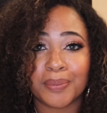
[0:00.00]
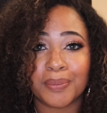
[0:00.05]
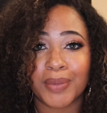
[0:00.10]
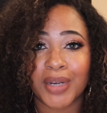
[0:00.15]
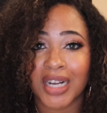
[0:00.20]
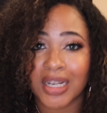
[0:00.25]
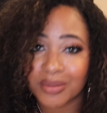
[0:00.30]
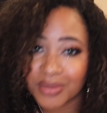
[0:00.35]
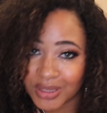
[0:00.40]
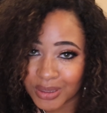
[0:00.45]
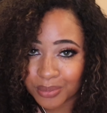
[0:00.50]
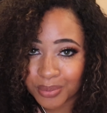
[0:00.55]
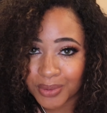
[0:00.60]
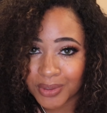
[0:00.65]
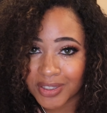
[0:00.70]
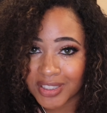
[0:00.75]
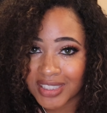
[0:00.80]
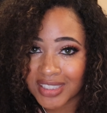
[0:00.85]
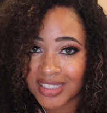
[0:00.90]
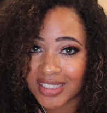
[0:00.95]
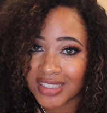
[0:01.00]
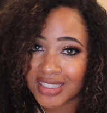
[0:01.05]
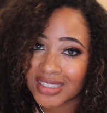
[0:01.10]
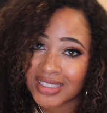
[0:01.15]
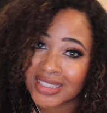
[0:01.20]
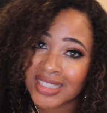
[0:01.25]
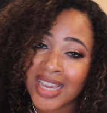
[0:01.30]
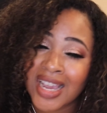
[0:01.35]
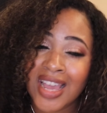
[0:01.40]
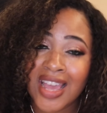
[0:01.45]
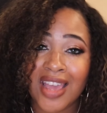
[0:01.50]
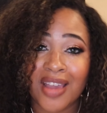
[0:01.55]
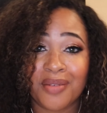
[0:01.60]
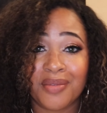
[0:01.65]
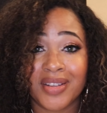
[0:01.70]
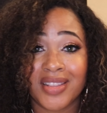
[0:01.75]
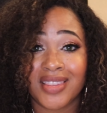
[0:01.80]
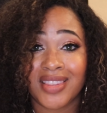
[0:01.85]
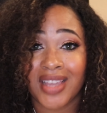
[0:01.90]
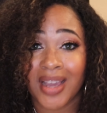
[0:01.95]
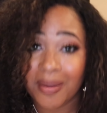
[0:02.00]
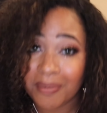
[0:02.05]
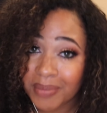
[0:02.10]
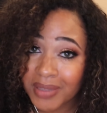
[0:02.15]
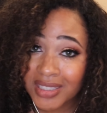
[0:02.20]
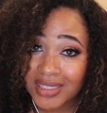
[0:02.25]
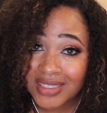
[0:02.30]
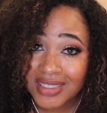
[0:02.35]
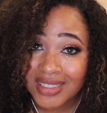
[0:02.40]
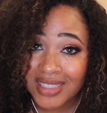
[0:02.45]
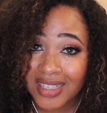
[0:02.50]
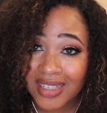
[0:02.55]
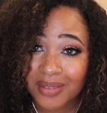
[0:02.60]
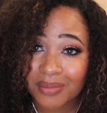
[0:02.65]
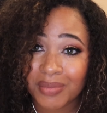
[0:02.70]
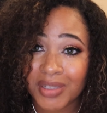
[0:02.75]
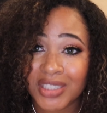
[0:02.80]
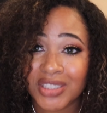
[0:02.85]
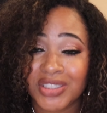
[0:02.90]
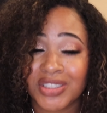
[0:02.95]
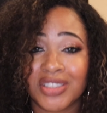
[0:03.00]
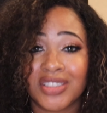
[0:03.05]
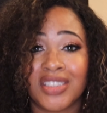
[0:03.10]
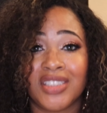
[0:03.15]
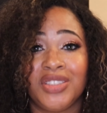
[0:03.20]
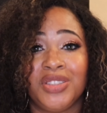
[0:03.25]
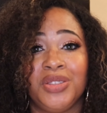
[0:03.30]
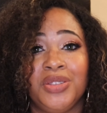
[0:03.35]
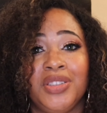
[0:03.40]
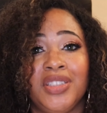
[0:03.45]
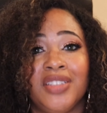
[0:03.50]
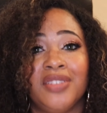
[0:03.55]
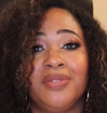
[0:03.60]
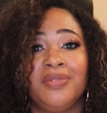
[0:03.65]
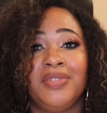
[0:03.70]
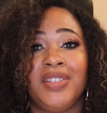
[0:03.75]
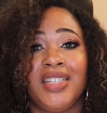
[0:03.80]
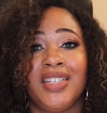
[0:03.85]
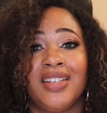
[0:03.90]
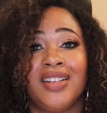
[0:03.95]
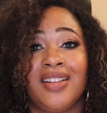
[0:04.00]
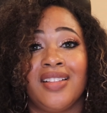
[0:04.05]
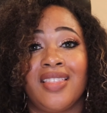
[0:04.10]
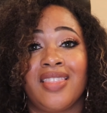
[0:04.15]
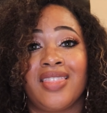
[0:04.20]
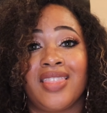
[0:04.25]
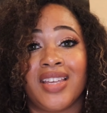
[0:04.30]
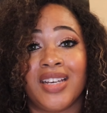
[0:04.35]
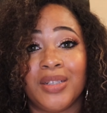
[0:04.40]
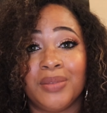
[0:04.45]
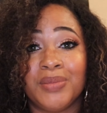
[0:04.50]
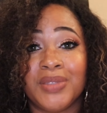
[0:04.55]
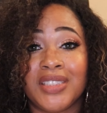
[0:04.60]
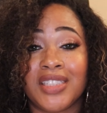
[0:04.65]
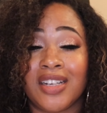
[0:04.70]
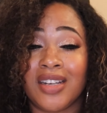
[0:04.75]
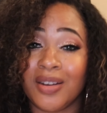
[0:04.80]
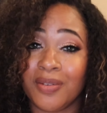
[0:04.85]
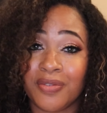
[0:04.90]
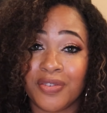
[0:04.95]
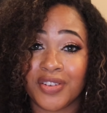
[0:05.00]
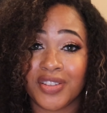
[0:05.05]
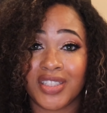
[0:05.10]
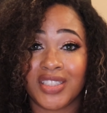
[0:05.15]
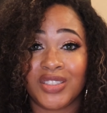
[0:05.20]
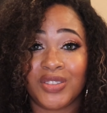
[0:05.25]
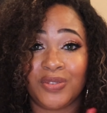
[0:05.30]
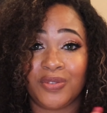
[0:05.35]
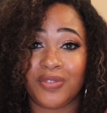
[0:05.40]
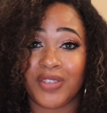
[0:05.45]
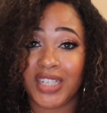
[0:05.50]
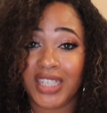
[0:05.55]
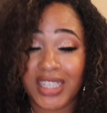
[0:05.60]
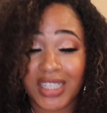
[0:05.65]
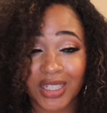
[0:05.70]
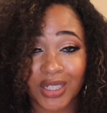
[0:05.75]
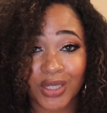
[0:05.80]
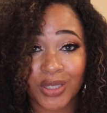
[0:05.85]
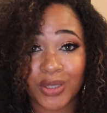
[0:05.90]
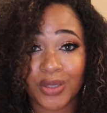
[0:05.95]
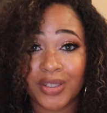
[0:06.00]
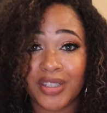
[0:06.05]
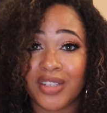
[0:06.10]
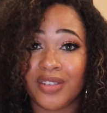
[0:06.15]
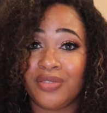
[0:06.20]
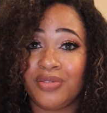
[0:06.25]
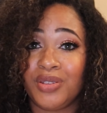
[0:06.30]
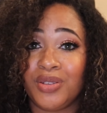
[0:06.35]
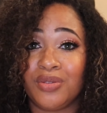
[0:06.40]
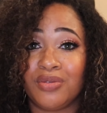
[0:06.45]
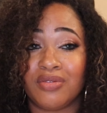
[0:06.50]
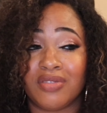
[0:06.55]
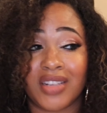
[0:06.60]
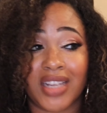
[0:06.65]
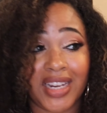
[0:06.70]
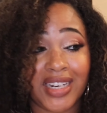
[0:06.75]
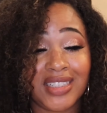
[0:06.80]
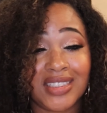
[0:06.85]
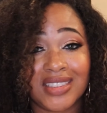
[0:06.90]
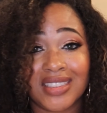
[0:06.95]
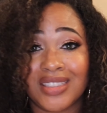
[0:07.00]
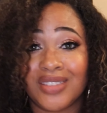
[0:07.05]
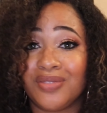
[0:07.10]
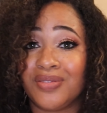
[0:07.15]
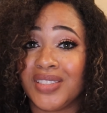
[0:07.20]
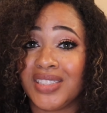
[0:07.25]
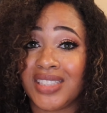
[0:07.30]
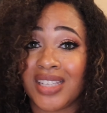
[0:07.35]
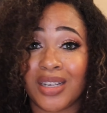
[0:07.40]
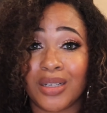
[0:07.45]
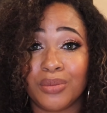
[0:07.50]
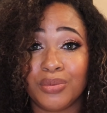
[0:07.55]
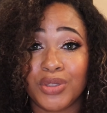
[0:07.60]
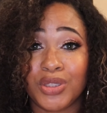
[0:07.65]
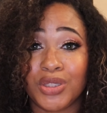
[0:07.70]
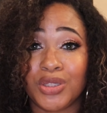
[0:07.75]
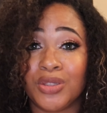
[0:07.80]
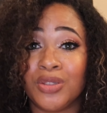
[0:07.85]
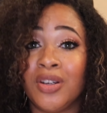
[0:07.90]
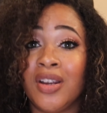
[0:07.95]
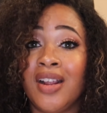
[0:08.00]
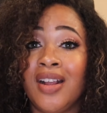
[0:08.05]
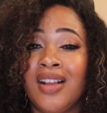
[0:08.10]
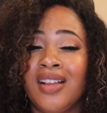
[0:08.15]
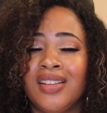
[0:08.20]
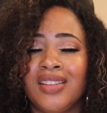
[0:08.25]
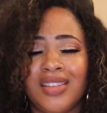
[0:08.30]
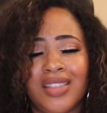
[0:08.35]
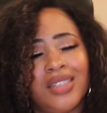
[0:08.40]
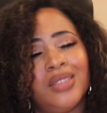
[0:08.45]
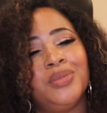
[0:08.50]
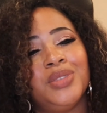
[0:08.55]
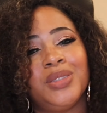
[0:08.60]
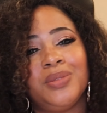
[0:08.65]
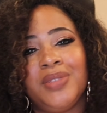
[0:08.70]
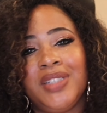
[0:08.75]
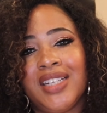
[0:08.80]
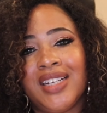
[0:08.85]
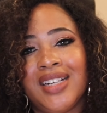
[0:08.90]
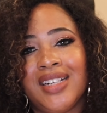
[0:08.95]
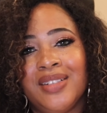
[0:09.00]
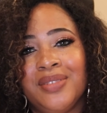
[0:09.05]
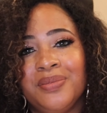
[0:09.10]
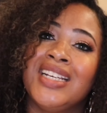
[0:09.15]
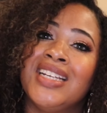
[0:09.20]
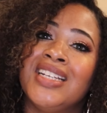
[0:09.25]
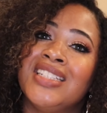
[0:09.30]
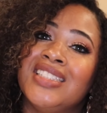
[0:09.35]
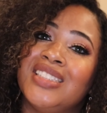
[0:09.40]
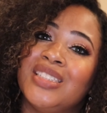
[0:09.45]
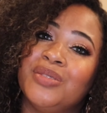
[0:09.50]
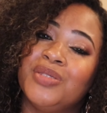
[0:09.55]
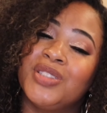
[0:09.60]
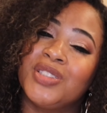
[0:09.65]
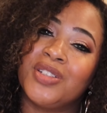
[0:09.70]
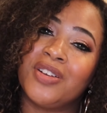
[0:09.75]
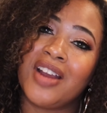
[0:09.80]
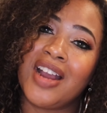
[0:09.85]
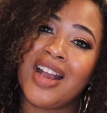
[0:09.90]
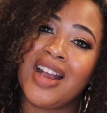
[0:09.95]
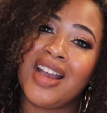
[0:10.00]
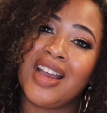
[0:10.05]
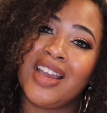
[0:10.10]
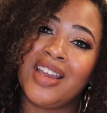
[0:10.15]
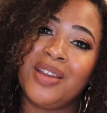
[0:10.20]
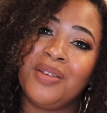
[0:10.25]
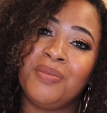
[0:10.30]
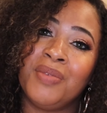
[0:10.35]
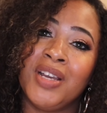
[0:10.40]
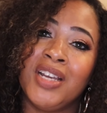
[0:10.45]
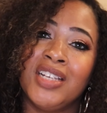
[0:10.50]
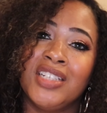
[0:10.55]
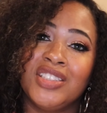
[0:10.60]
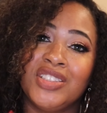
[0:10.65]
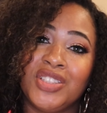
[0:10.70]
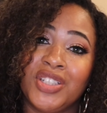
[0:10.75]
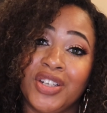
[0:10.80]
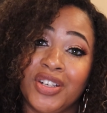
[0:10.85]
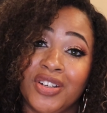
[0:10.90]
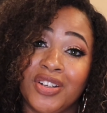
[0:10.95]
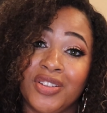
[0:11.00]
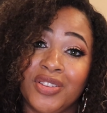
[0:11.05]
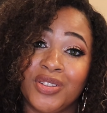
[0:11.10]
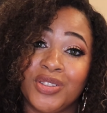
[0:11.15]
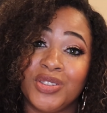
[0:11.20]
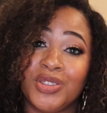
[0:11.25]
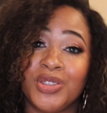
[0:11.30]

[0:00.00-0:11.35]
bomb supporters. And with that being said, make sure that you give me a thumbs up for this video. If you've liked it, if it's helped you, thumbs me up, subscribe, turn on those